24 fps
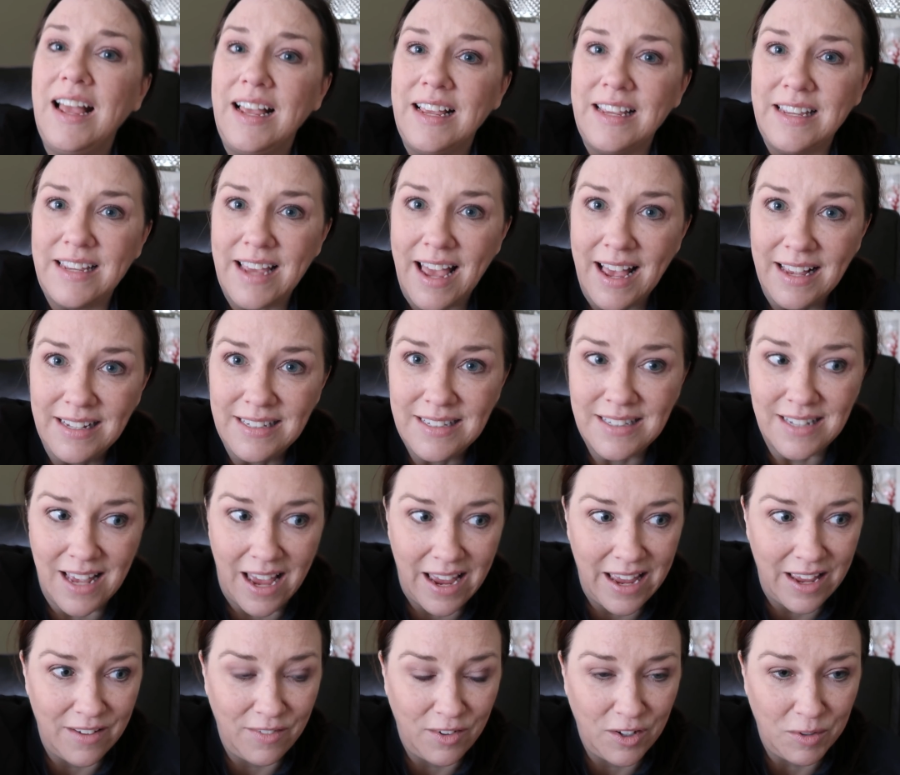Yes,
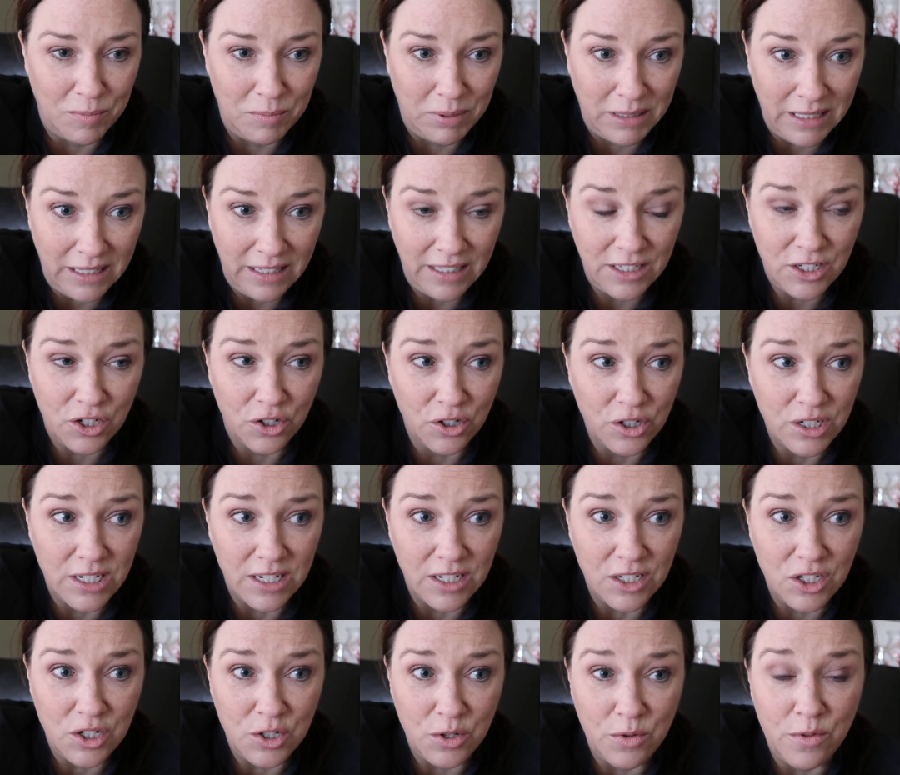I have completely turned
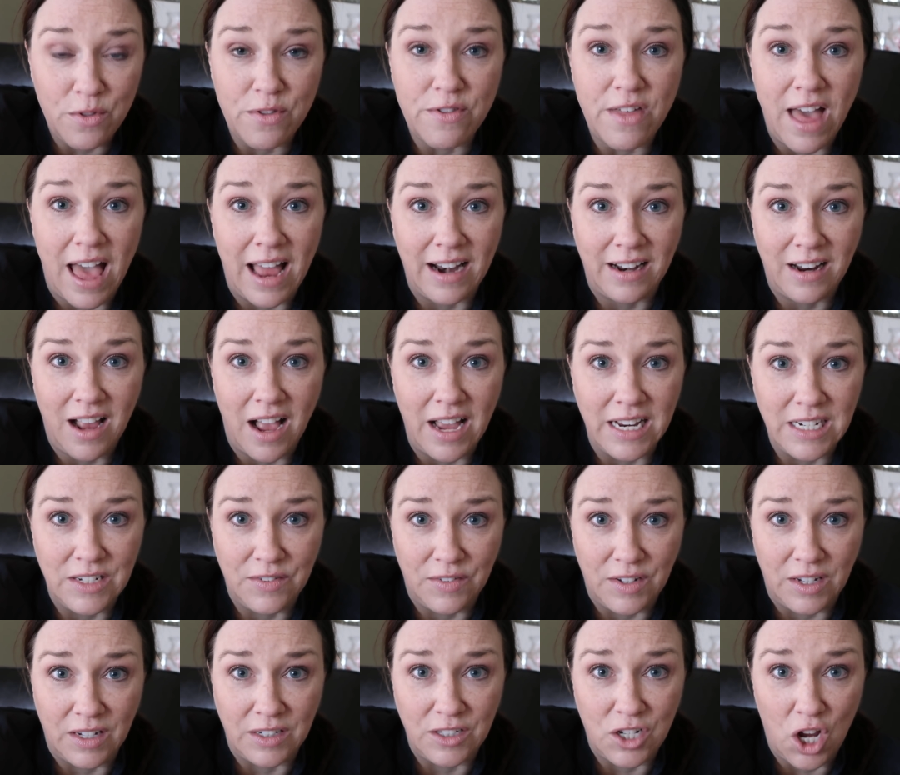into that kind of
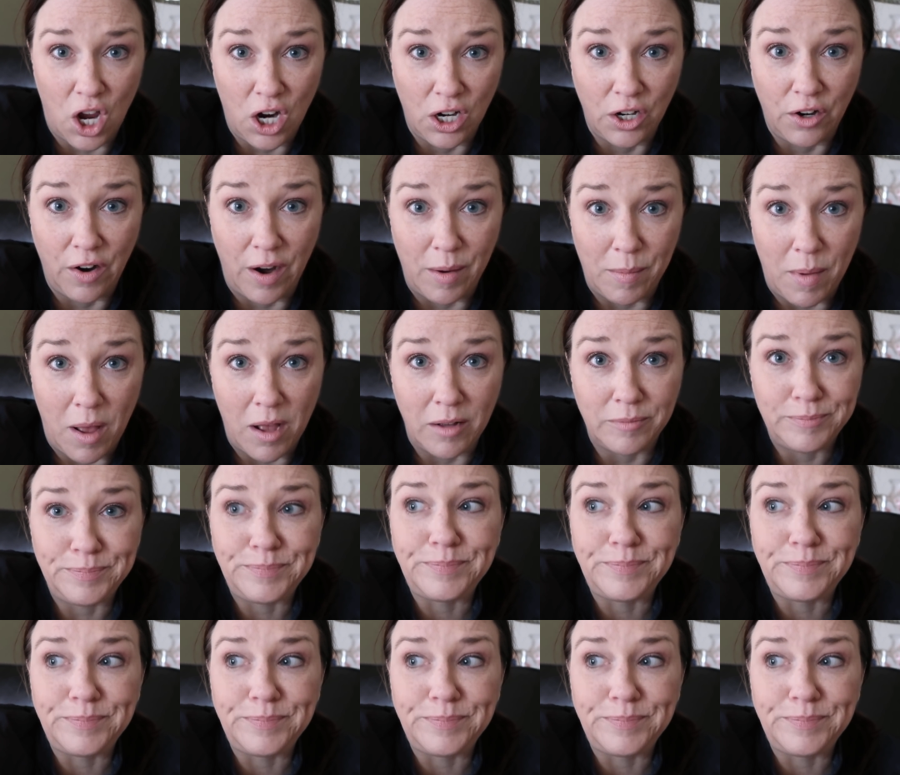a dog grandma.